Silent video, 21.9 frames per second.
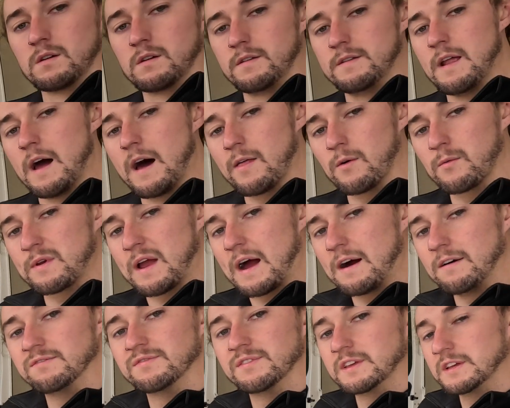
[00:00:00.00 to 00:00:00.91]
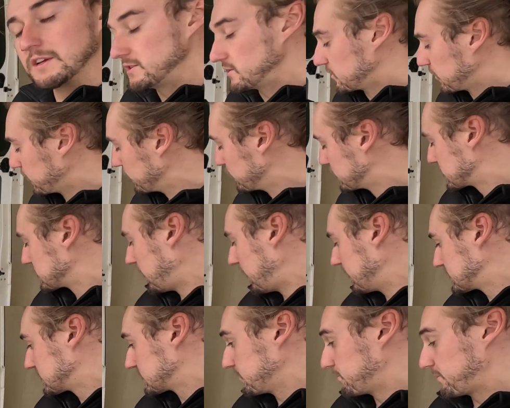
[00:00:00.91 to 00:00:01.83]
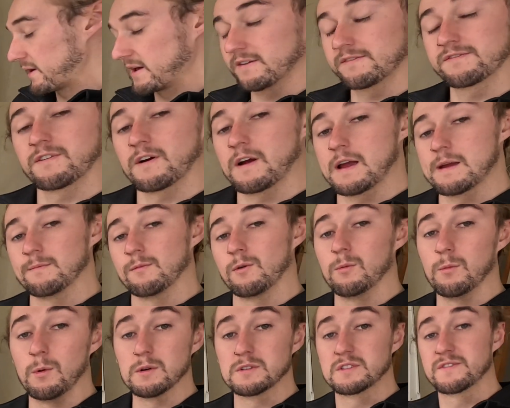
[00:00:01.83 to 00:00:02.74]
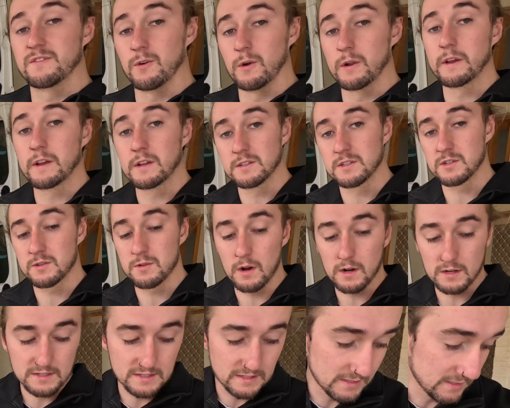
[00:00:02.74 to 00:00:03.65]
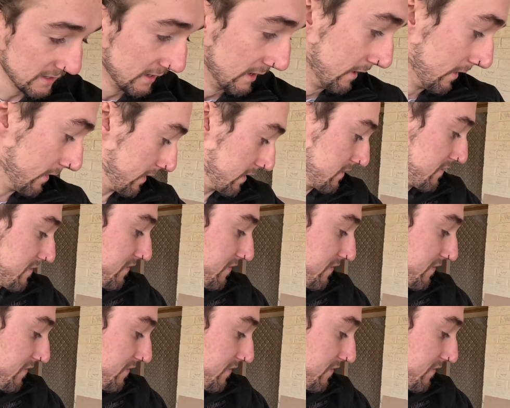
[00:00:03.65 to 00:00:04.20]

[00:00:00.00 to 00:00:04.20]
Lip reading: Now that we have the two sides of the bed frame almost fully constructed, the